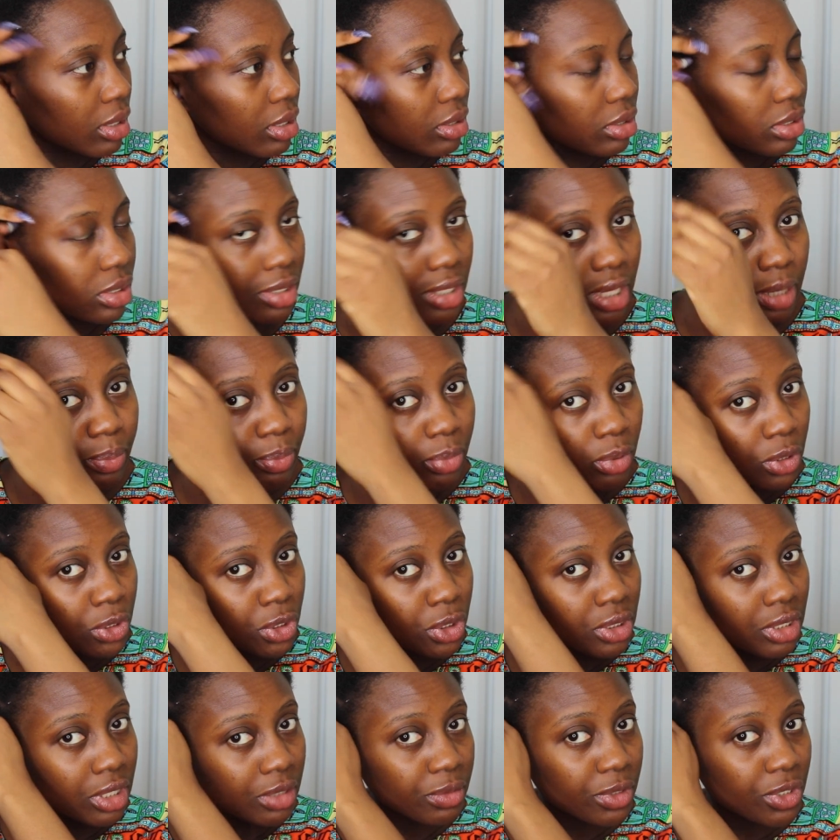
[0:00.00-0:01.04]
It's that
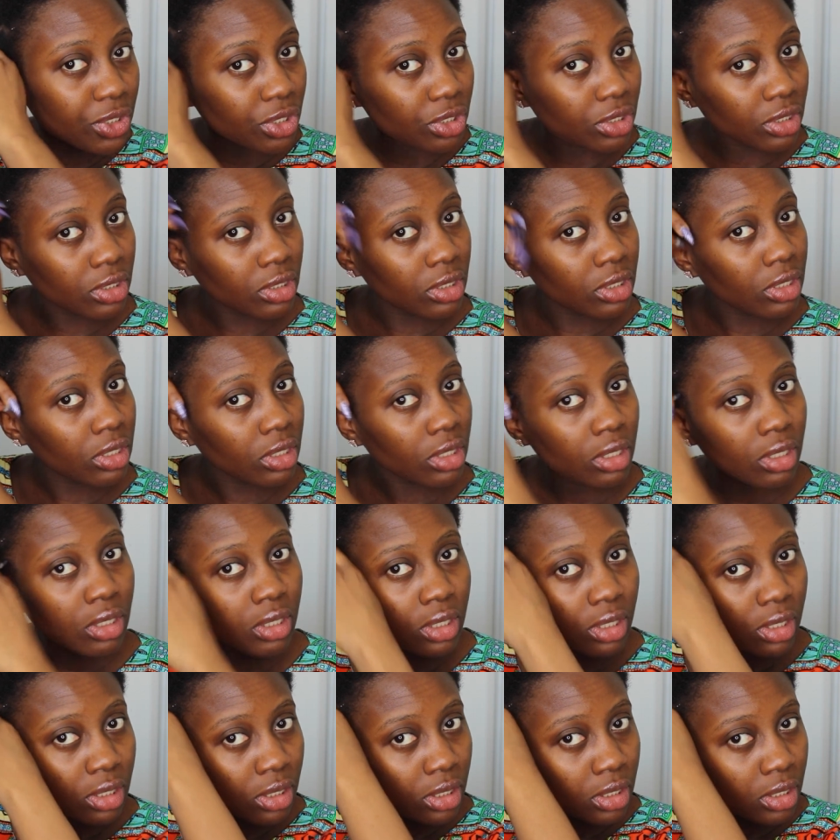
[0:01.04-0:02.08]
portion that we just
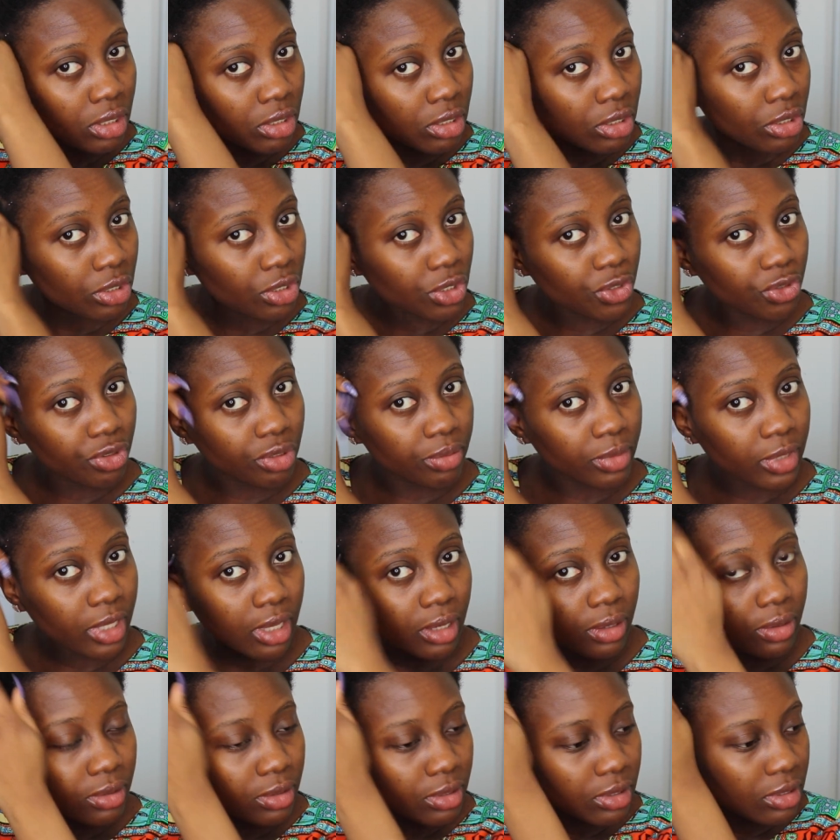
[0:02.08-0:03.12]
trimmed
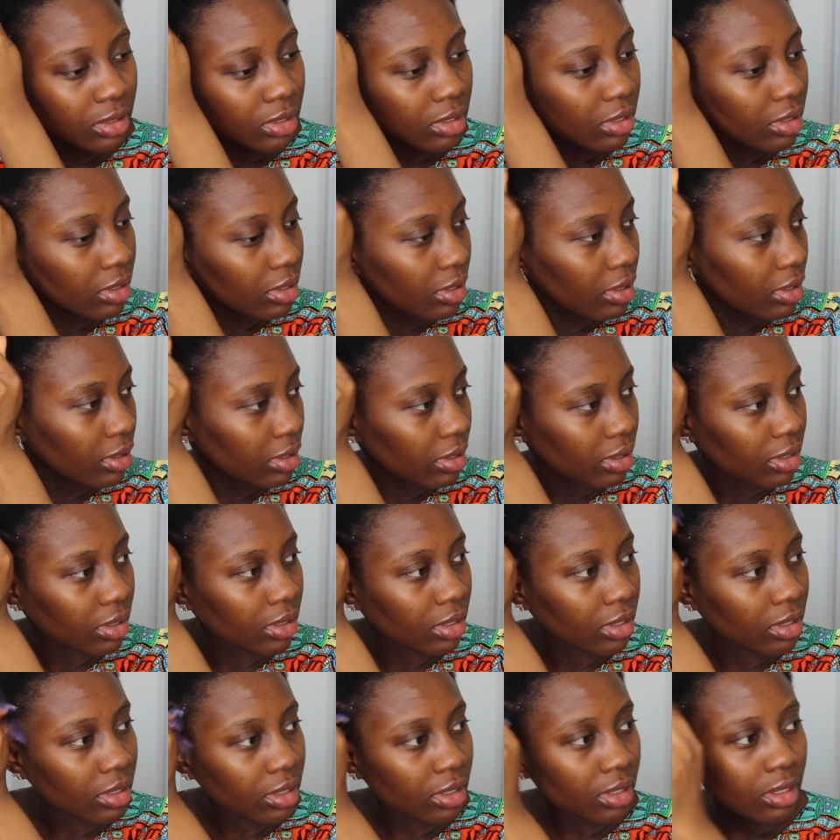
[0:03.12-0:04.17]
out.
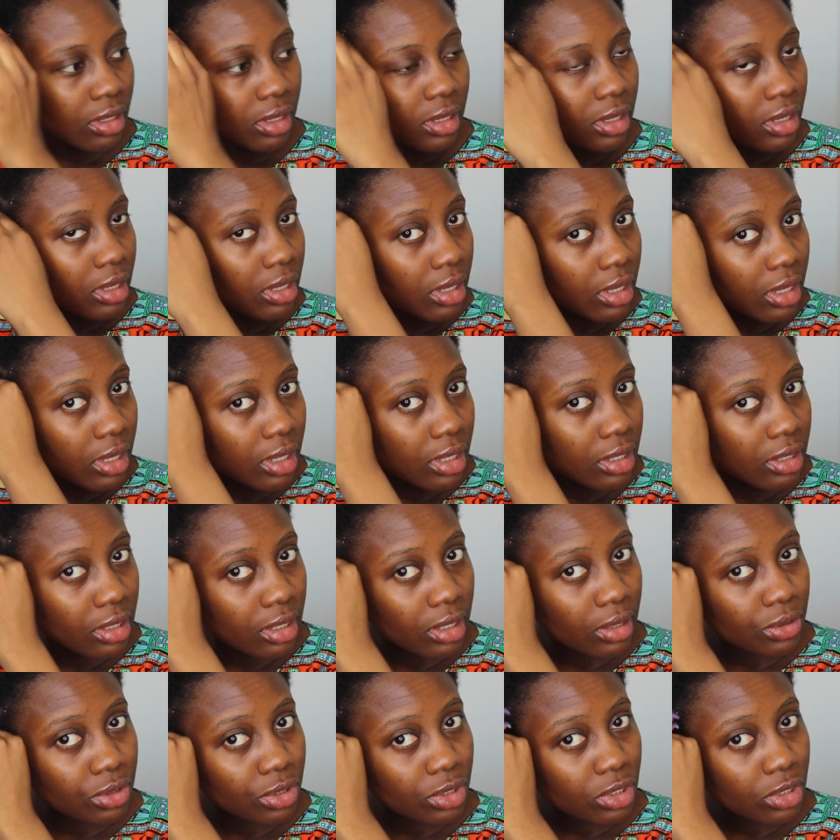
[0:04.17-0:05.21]
And then
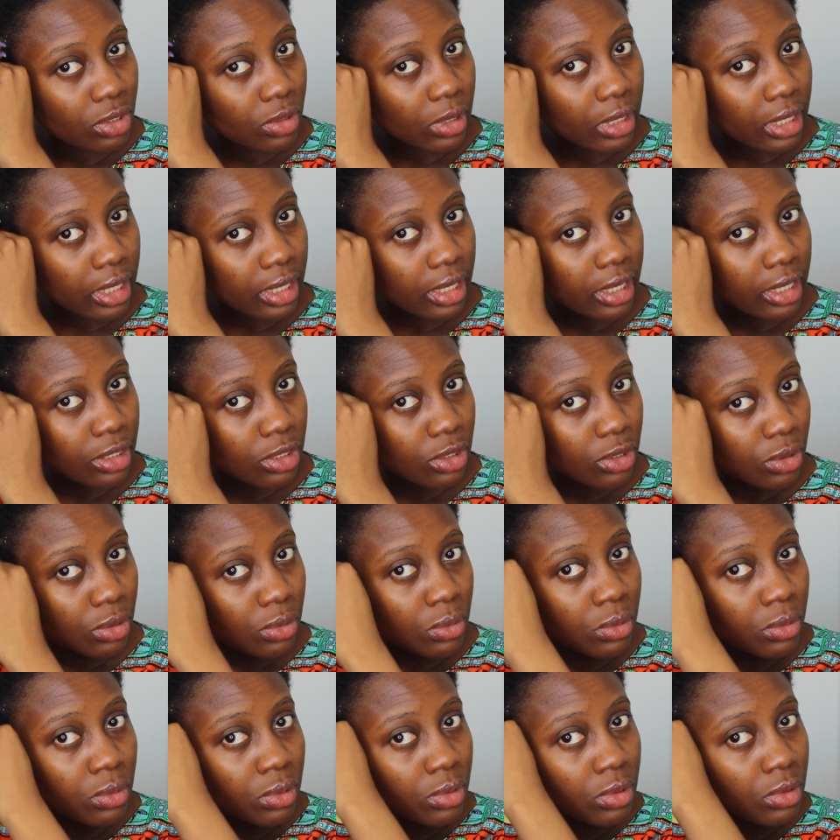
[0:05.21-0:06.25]
I'll just go ahead
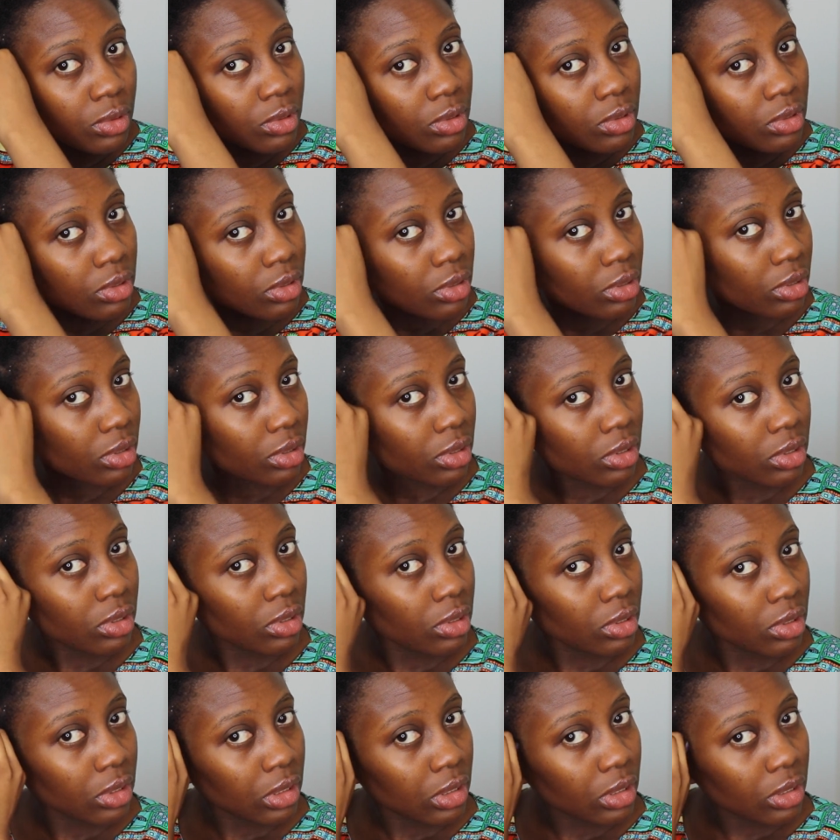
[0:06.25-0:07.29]
to
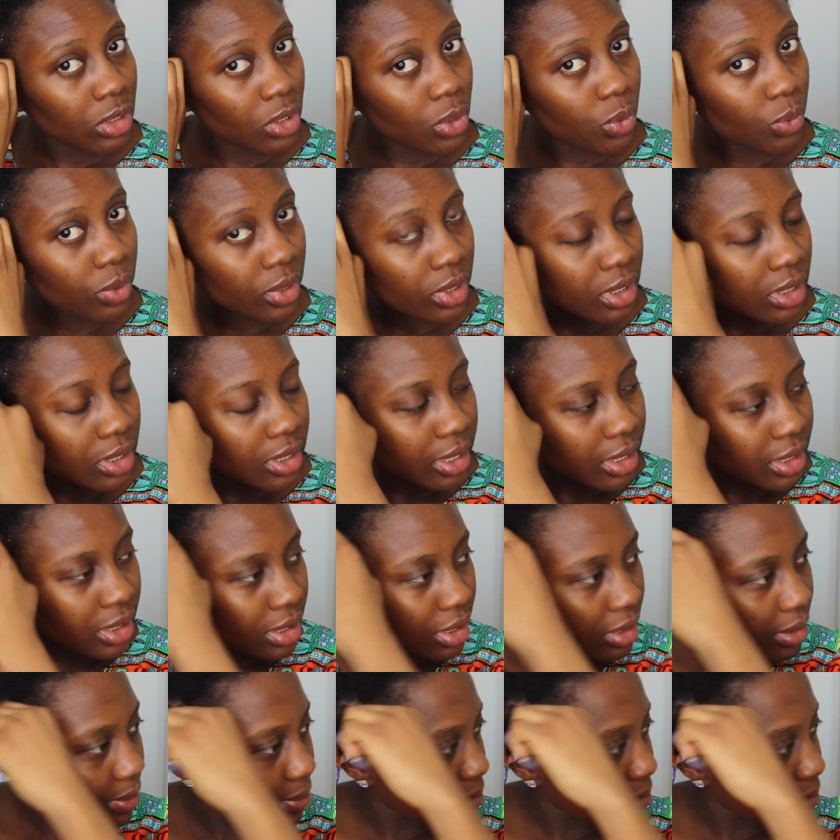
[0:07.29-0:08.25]
twist that.